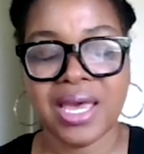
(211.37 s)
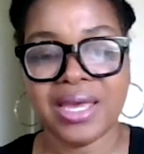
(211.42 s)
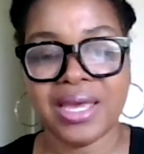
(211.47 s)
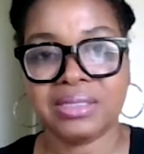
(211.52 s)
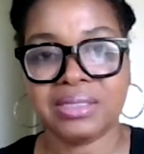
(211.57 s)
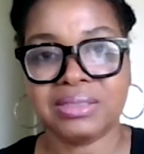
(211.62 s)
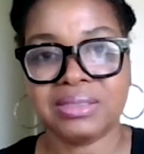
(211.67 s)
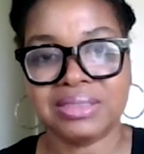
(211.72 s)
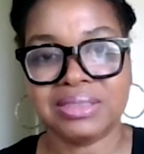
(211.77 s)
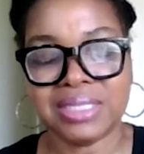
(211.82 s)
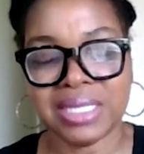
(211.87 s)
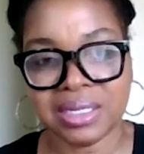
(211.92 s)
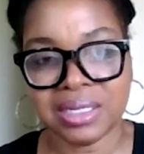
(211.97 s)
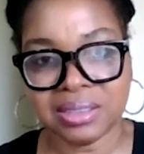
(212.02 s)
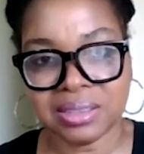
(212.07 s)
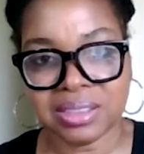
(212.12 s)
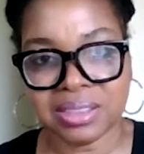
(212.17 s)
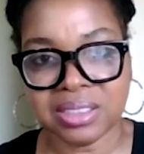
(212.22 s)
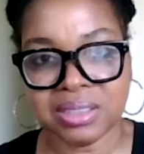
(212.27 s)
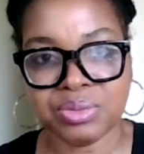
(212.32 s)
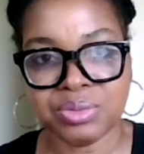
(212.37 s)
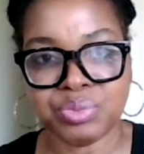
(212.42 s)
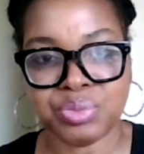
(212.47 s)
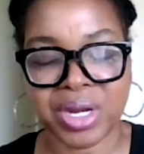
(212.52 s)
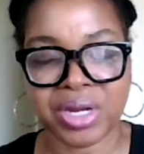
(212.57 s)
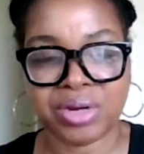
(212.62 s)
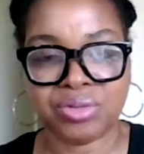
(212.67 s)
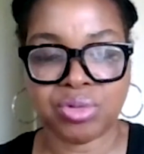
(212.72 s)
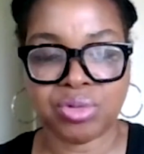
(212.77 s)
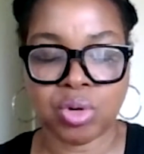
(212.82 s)
and daily
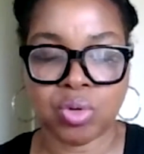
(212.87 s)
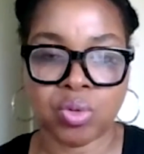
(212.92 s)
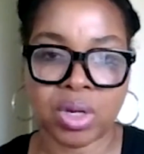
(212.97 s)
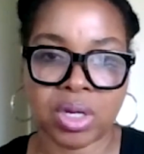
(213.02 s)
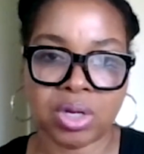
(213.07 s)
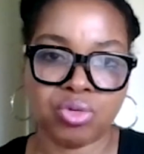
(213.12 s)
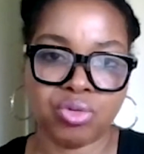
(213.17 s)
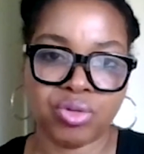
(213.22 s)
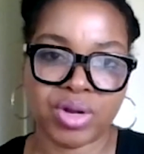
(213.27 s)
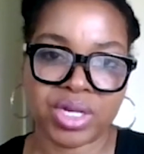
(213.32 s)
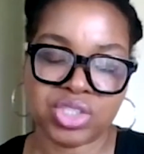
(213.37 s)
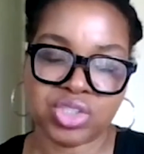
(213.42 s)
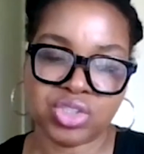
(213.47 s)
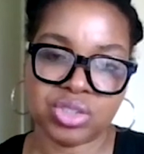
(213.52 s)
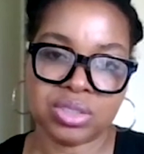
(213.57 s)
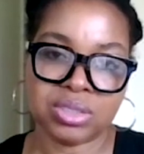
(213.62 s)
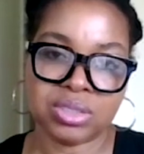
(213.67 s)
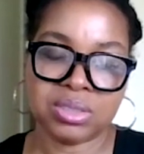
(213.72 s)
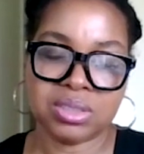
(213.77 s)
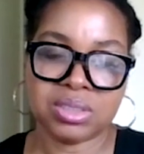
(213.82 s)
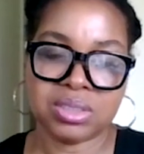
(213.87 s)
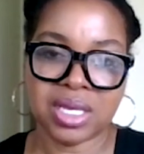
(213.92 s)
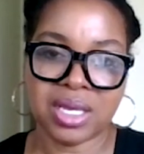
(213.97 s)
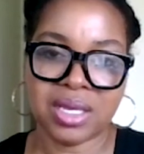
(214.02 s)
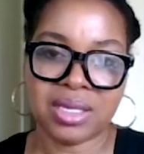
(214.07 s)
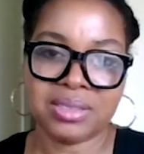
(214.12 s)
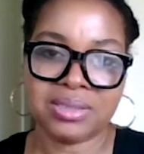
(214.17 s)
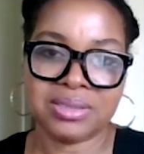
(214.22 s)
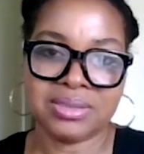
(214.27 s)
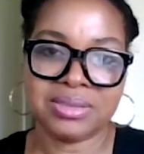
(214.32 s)
microaggressions
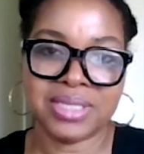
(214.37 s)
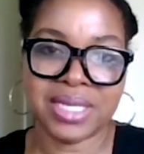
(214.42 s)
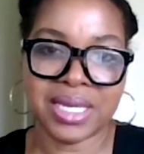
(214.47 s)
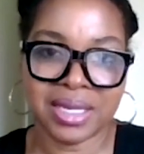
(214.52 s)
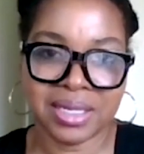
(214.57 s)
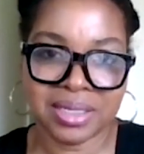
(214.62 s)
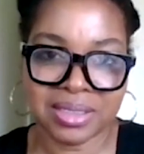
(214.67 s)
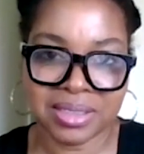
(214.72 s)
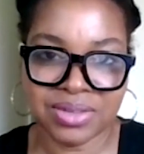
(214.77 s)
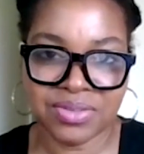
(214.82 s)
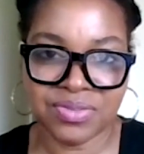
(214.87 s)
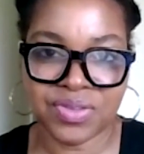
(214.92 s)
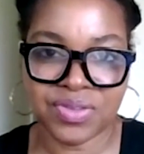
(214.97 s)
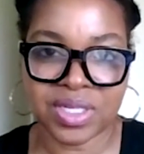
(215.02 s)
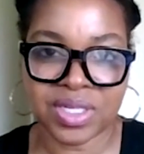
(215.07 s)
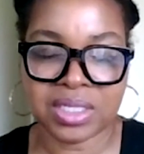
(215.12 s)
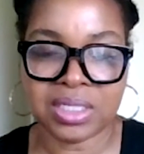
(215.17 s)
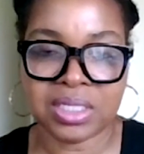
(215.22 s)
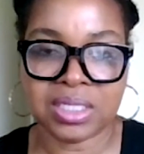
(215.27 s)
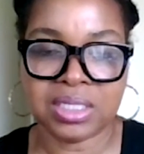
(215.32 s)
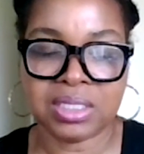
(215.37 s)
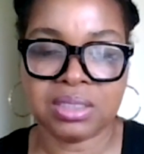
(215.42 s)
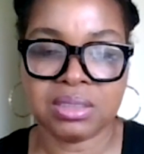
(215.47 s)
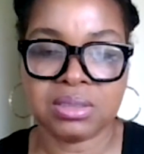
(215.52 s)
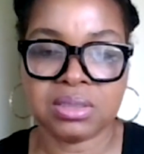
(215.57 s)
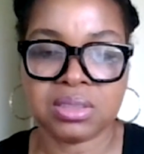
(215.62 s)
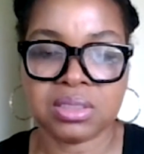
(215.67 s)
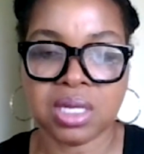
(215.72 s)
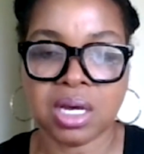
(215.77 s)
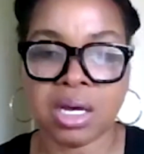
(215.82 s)
and daily
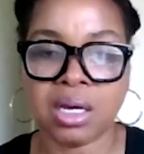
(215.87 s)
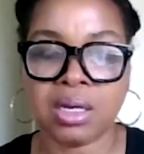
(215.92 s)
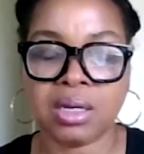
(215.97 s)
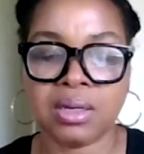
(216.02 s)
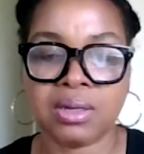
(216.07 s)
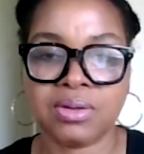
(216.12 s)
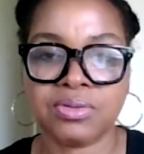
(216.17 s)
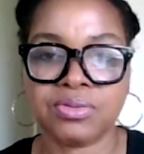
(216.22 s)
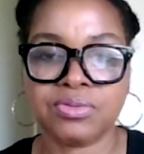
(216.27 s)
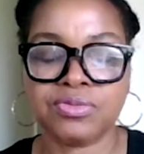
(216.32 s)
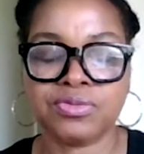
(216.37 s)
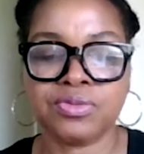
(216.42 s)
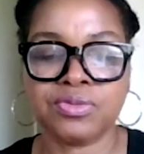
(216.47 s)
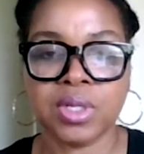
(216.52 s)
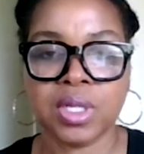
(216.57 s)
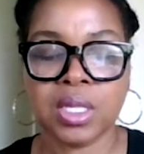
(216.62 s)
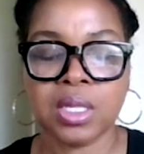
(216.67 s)
feelings of